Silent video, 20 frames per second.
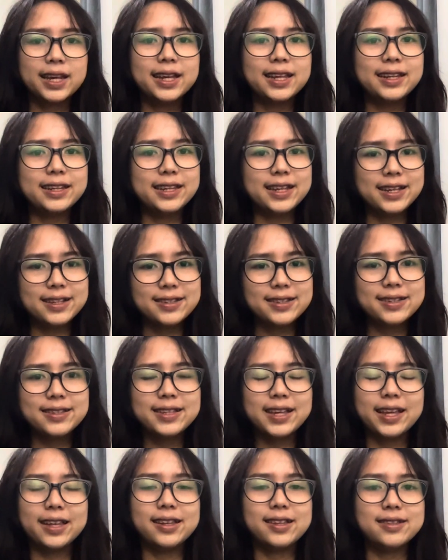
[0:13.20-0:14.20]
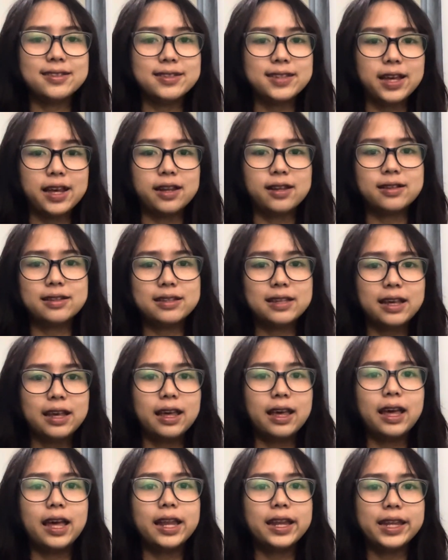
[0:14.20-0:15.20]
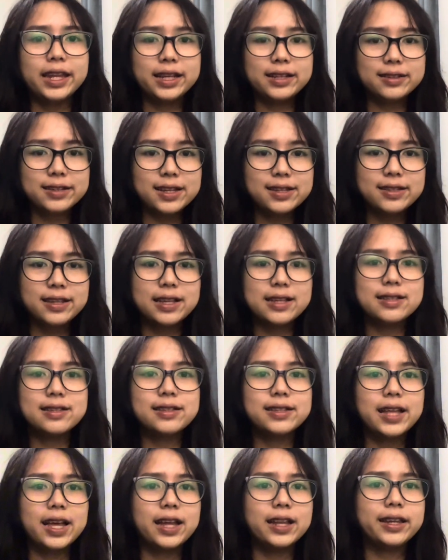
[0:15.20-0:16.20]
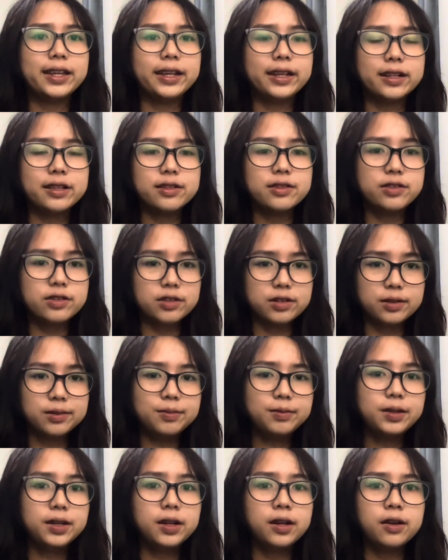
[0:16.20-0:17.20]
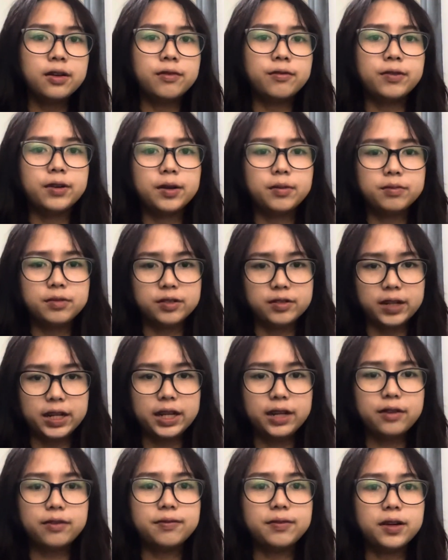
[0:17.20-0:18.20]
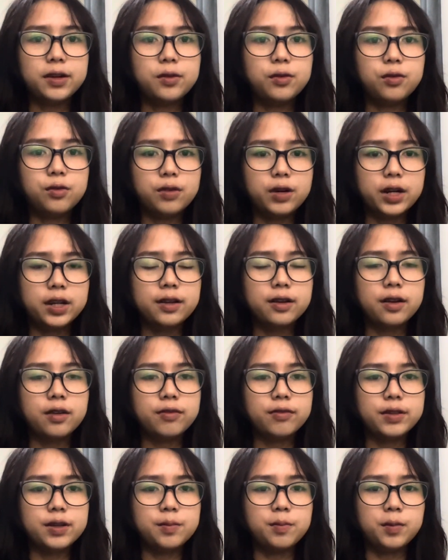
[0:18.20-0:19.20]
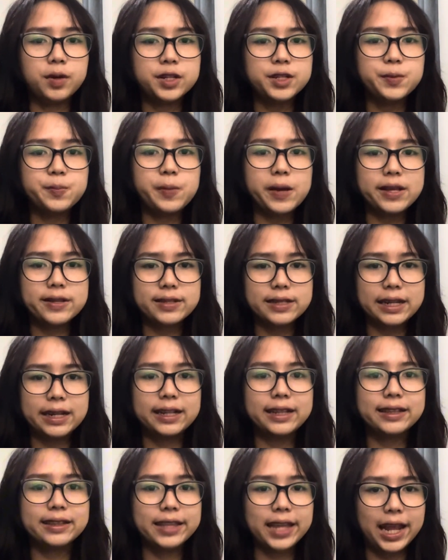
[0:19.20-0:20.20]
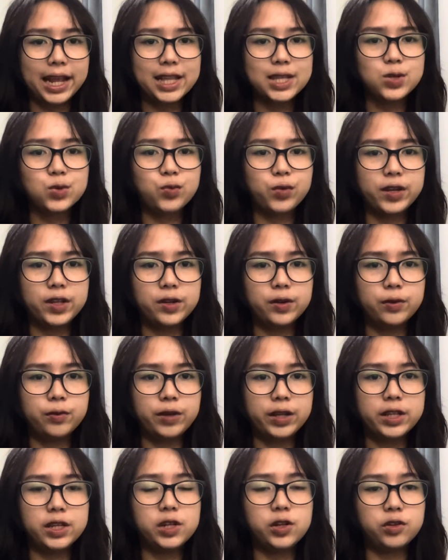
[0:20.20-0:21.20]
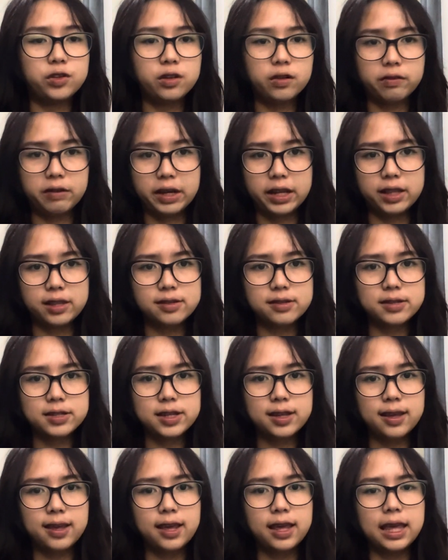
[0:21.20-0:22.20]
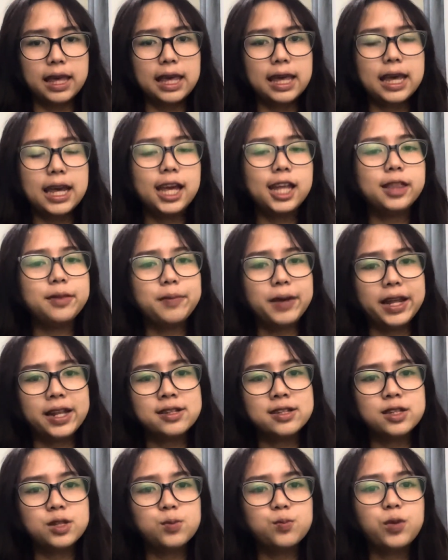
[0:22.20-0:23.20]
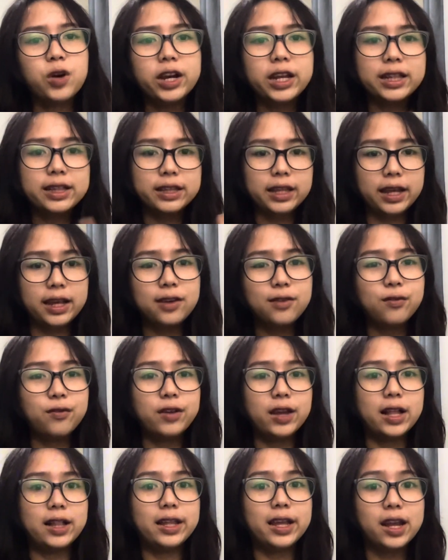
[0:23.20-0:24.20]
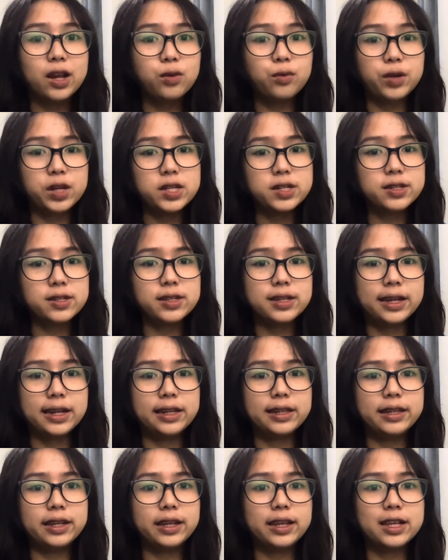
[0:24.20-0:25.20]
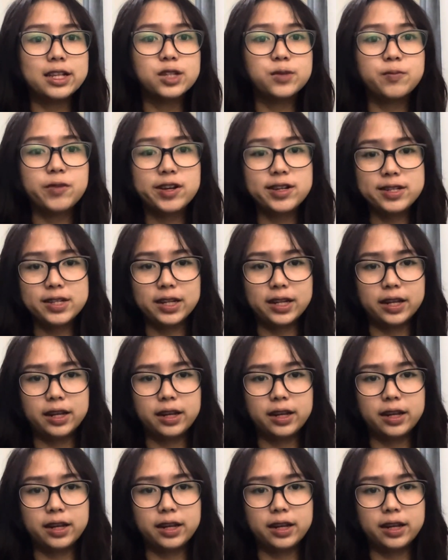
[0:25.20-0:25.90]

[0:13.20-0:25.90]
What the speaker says: Deixis and Distance. Deixis is a technical term from Greek for one of the most basic things we do with uterines. It means pointing, feeling, which deictic expression.